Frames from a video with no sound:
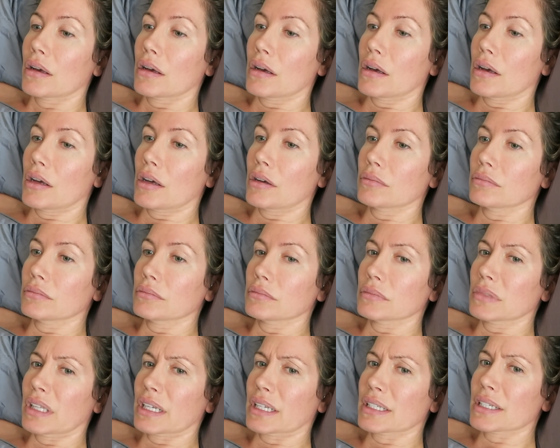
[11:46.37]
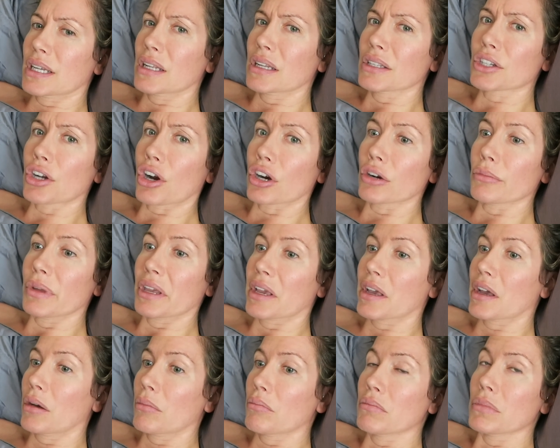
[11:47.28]
um, like a ton of Tarte
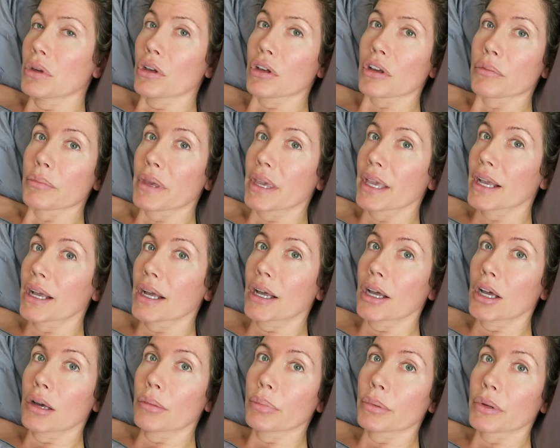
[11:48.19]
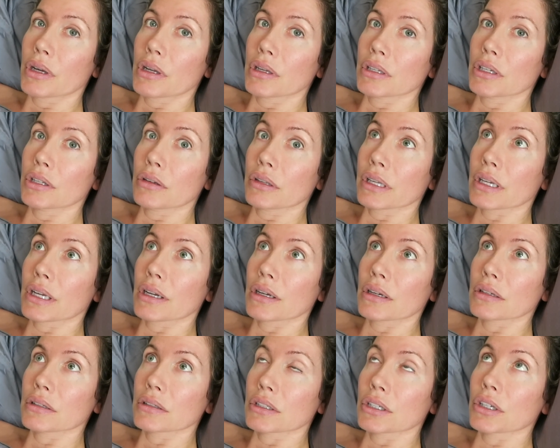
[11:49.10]
makeup, Milk Makeup, you know, like
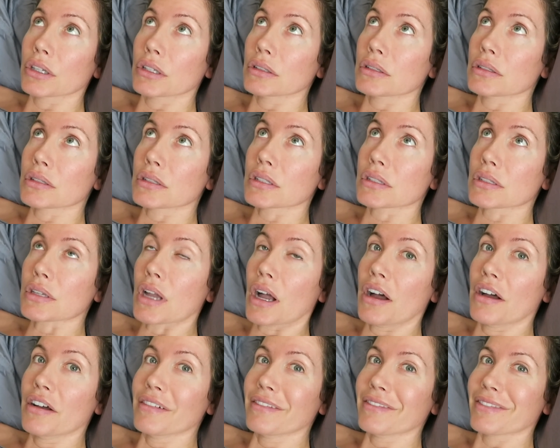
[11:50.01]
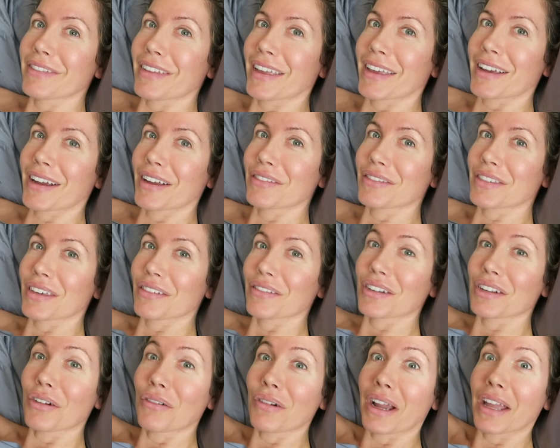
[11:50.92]
good stuff. Like I've
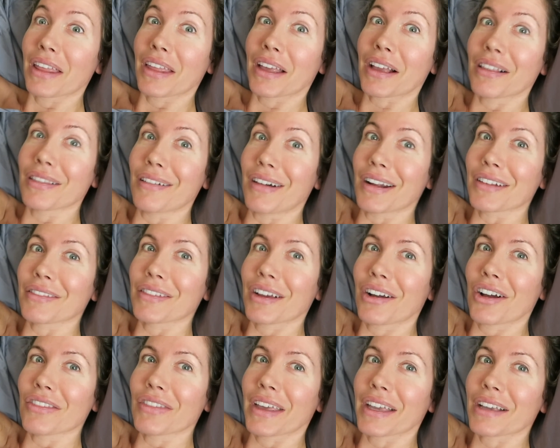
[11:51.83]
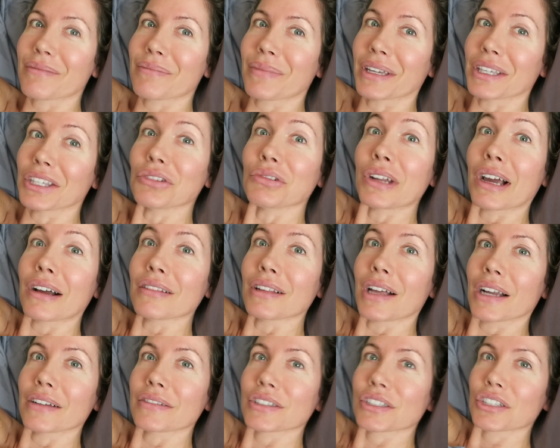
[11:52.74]
given away like a lot of it on like my YouNow
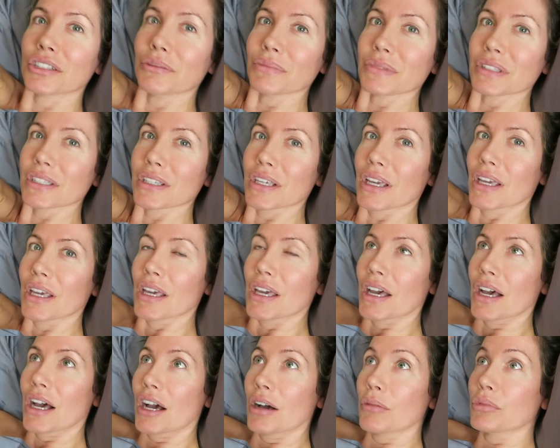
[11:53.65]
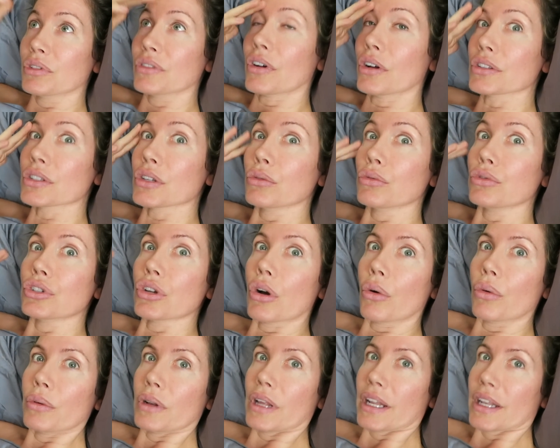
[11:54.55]
live streams. Um, we've also
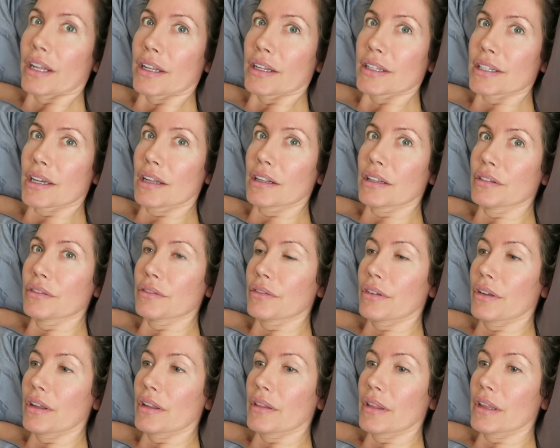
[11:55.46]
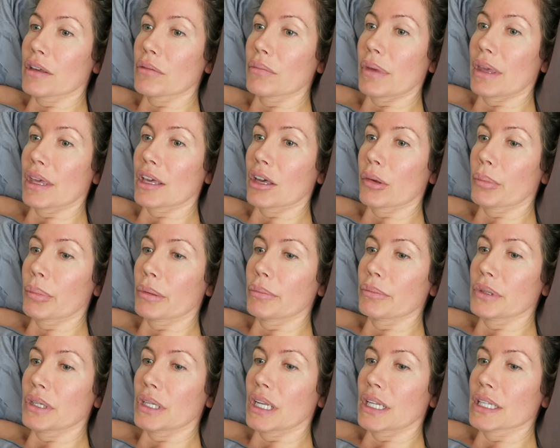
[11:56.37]
donated a ton of like makeup
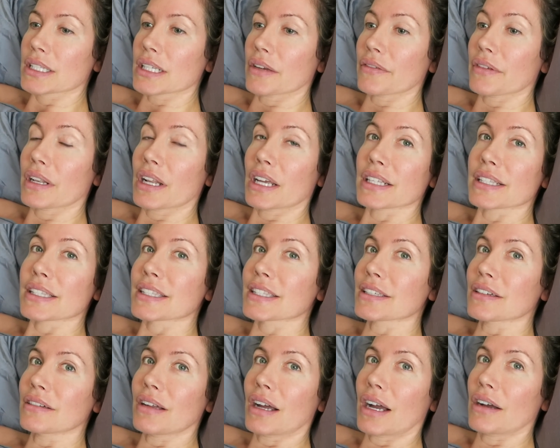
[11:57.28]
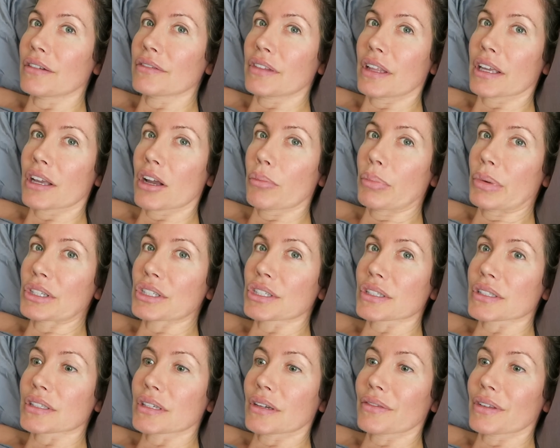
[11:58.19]
and beauty stuff, and I still have like a bunch
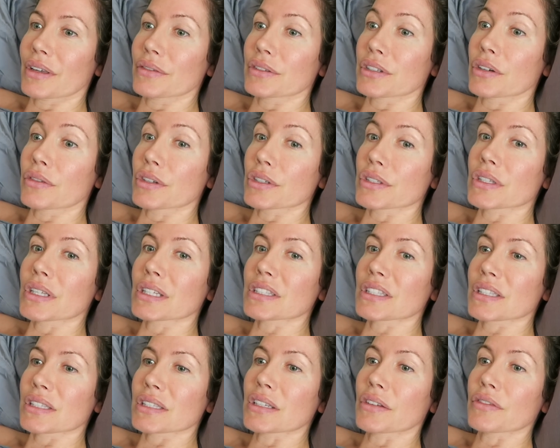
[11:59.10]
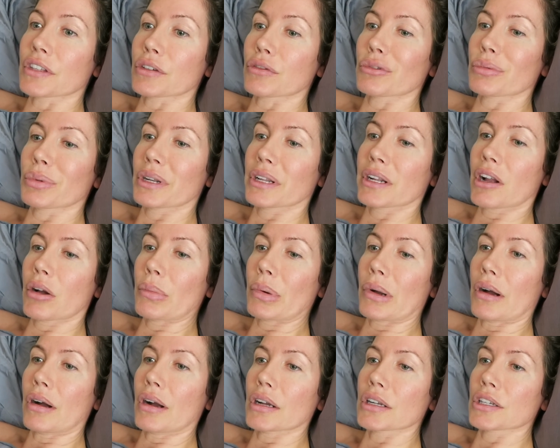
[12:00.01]
of stuff left over. So that's the stuff that we're putting on
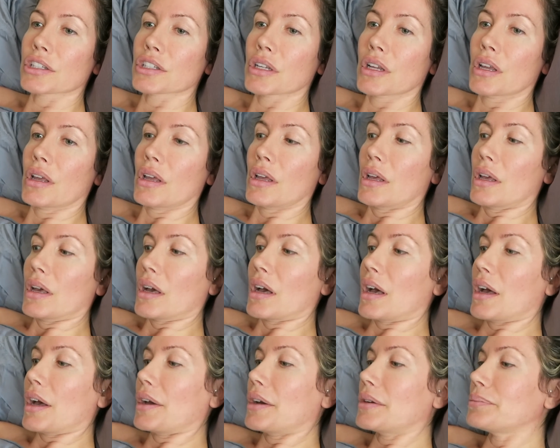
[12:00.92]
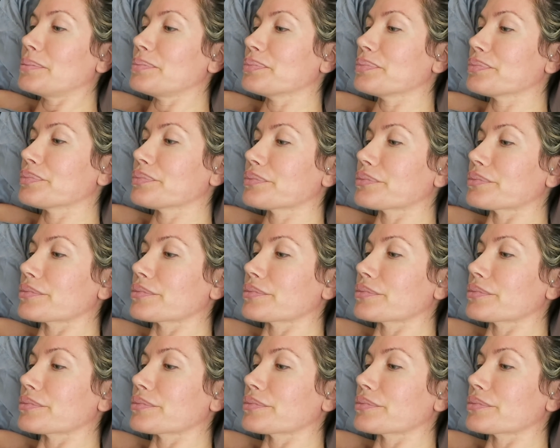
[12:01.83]
Posh. Um,